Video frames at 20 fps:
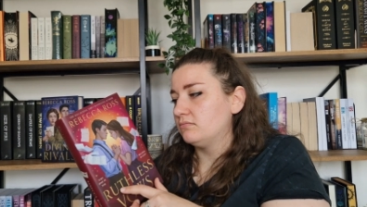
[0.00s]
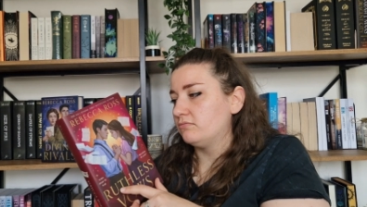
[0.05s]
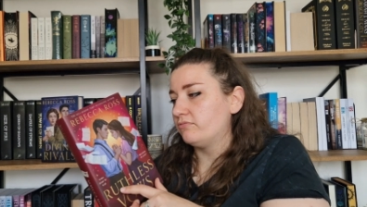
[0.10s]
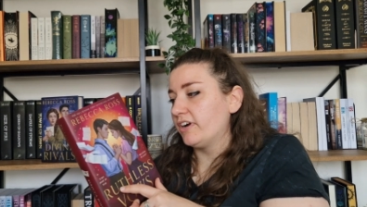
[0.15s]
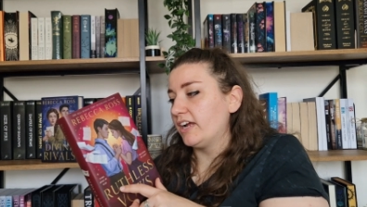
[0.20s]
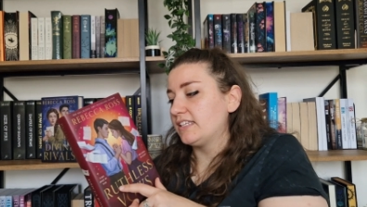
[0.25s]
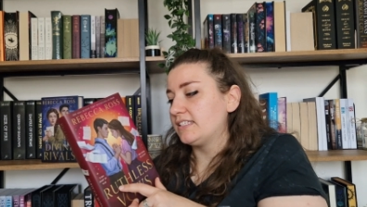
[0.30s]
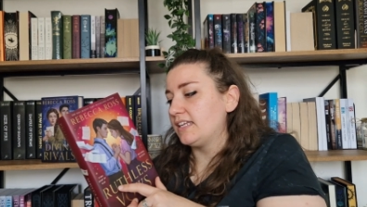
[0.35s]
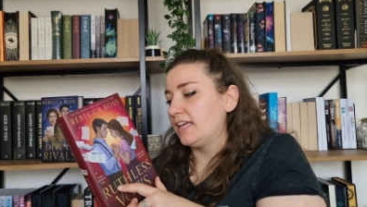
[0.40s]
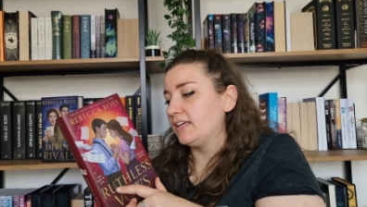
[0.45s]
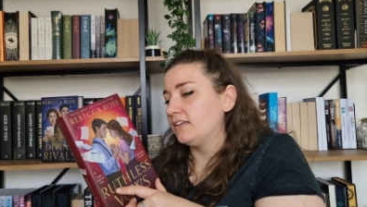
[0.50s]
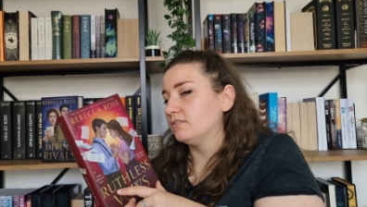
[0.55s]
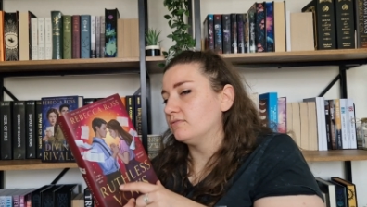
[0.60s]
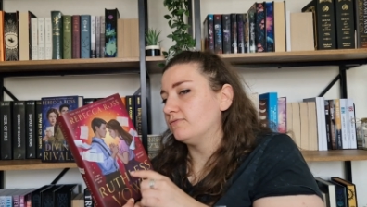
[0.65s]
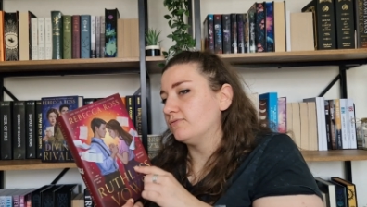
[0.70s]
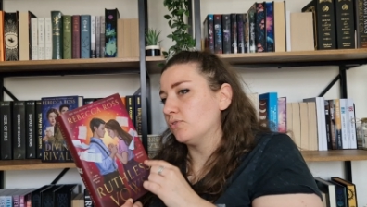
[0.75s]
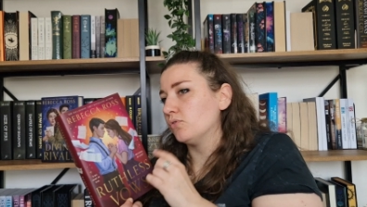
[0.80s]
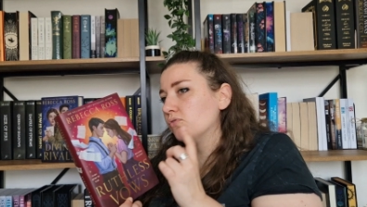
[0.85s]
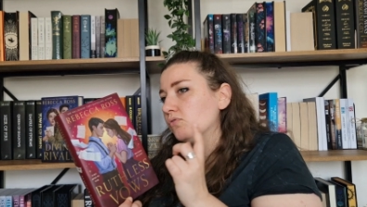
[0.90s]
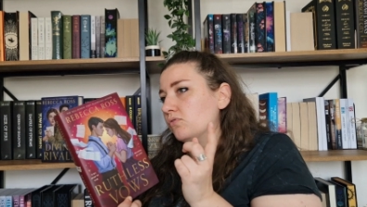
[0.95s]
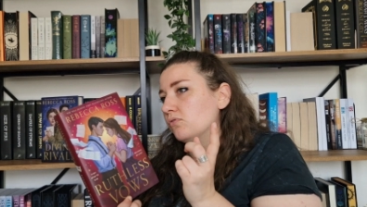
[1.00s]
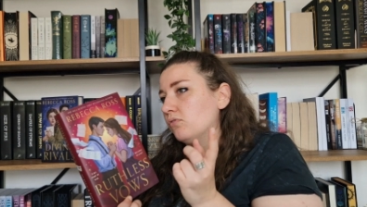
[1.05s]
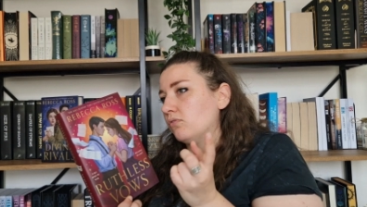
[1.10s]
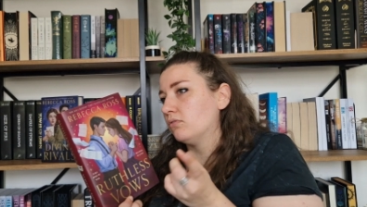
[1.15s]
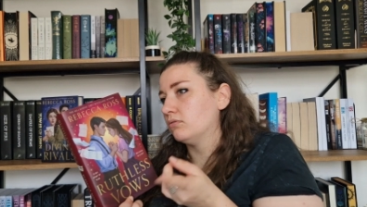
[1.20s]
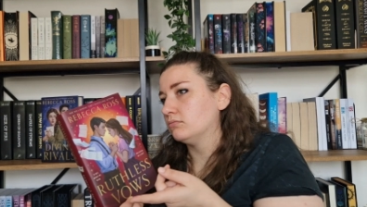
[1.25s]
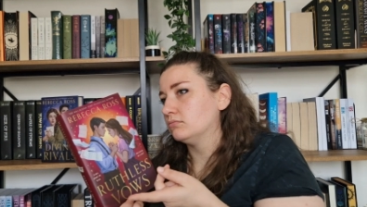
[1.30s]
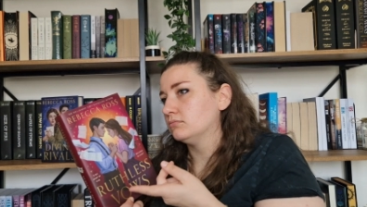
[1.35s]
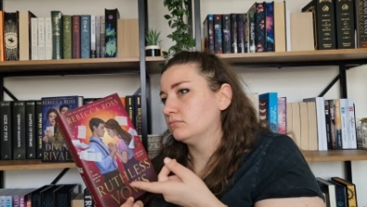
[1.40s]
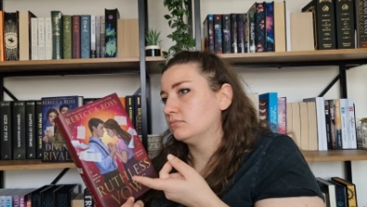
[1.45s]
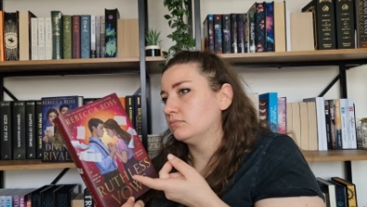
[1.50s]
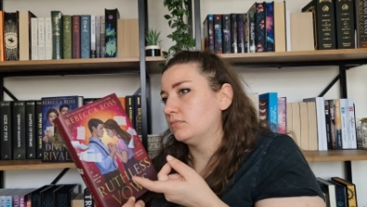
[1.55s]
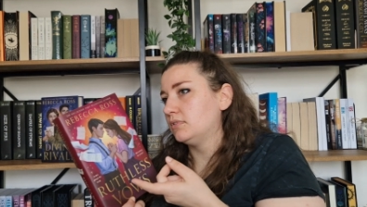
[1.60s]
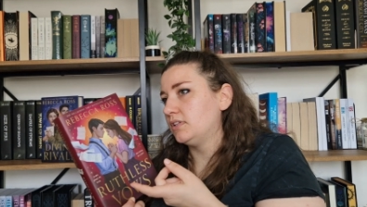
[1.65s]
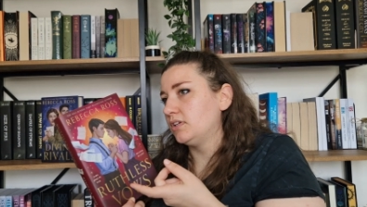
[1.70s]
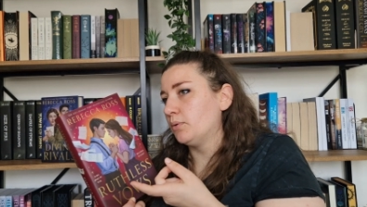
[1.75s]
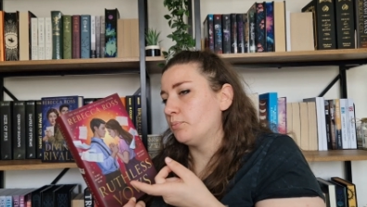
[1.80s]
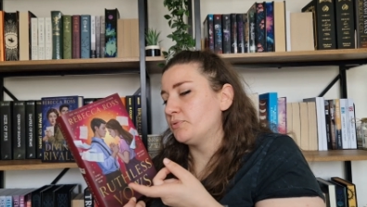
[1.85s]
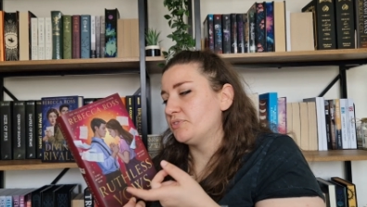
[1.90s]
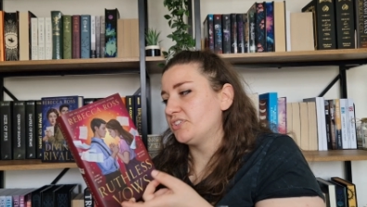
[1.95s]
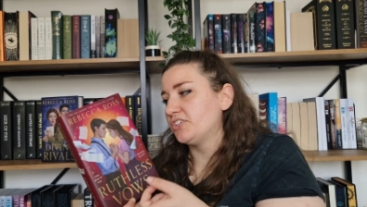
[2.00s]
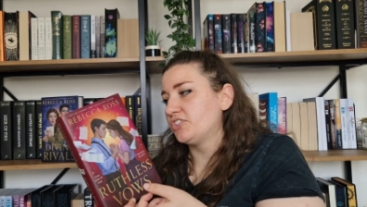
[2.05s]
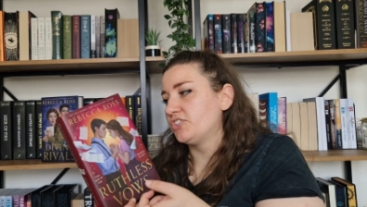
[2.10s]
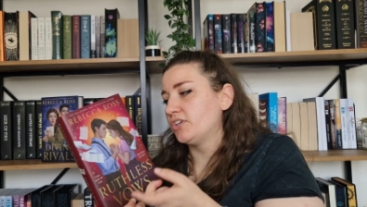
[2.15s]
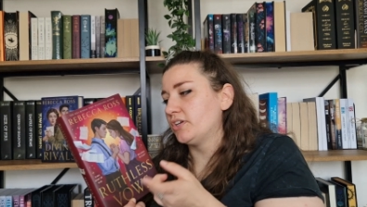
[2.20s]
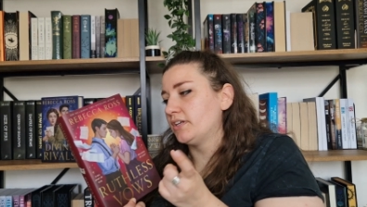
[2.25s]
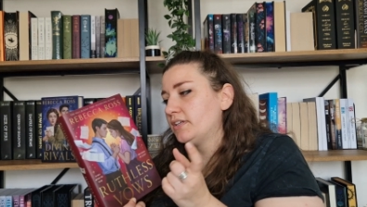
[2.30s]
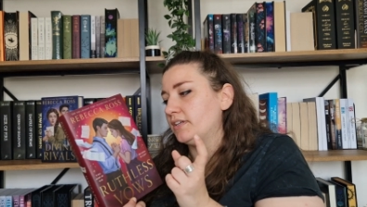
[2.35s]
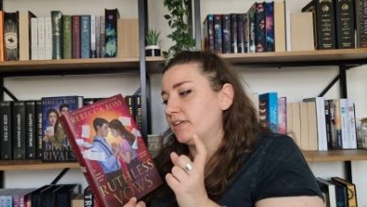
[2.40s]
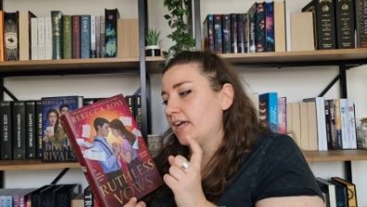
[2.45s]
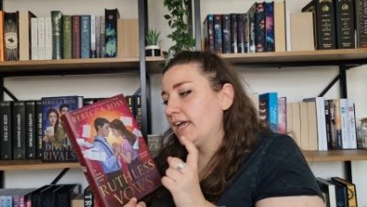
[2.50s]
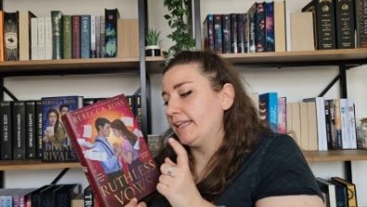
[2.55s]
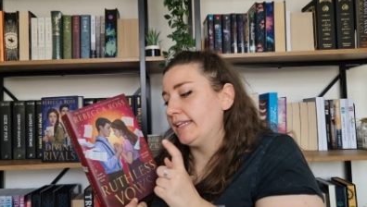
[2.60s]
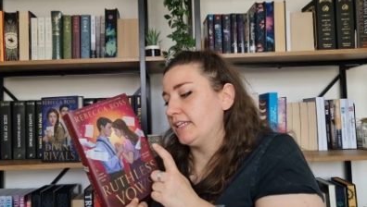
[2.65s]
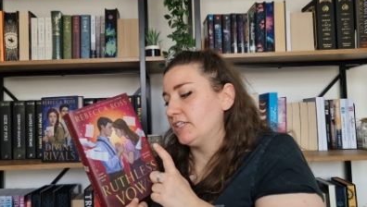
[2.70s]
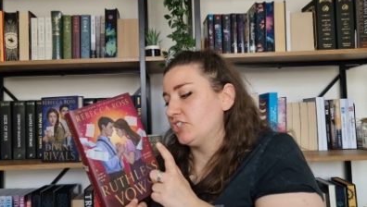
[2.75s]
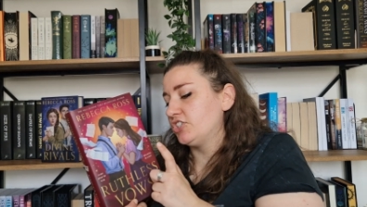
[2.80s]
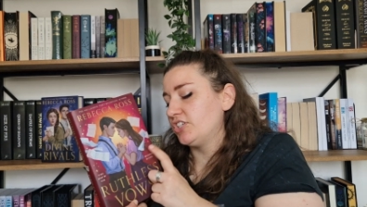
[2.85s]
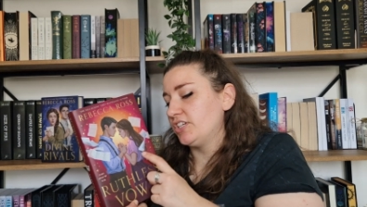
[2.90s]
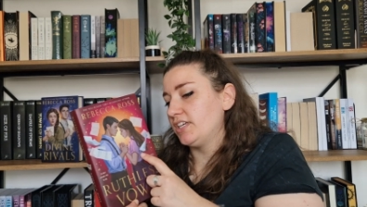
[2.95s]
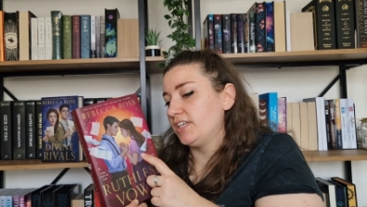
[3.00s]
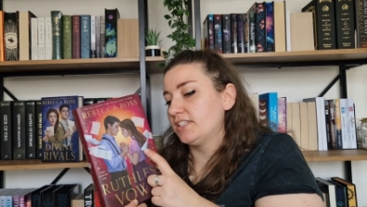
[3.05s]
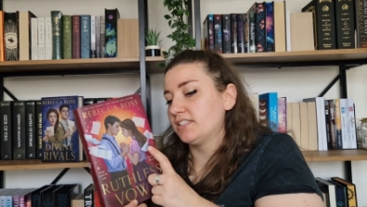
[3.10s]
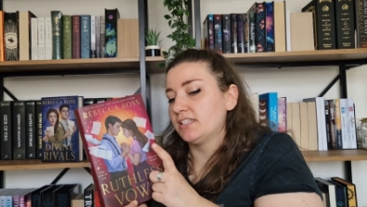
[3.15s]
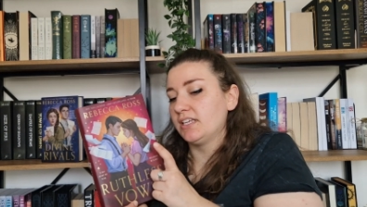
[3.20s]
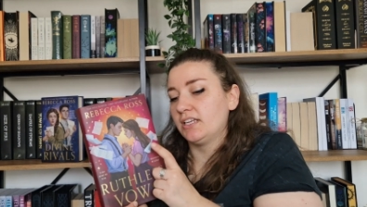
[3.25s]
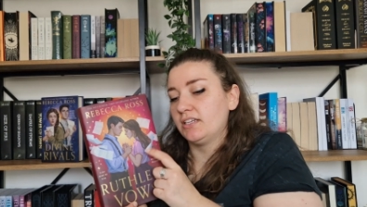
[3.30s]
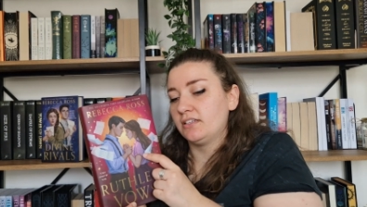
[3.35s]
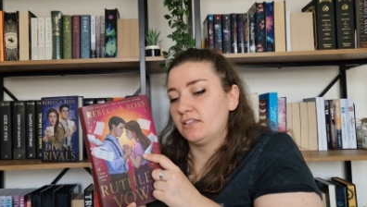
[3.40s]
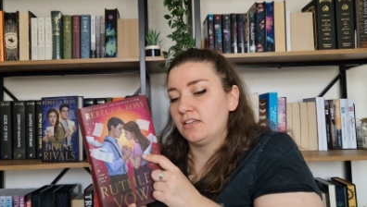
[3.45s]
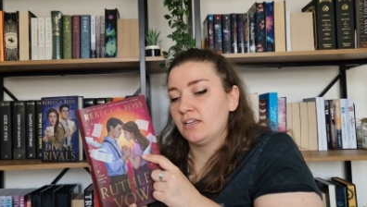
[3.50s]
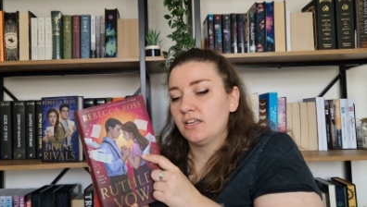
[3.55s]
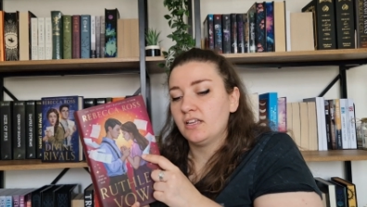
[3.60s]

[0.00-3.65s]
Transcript: writing for the opposition, and then she's in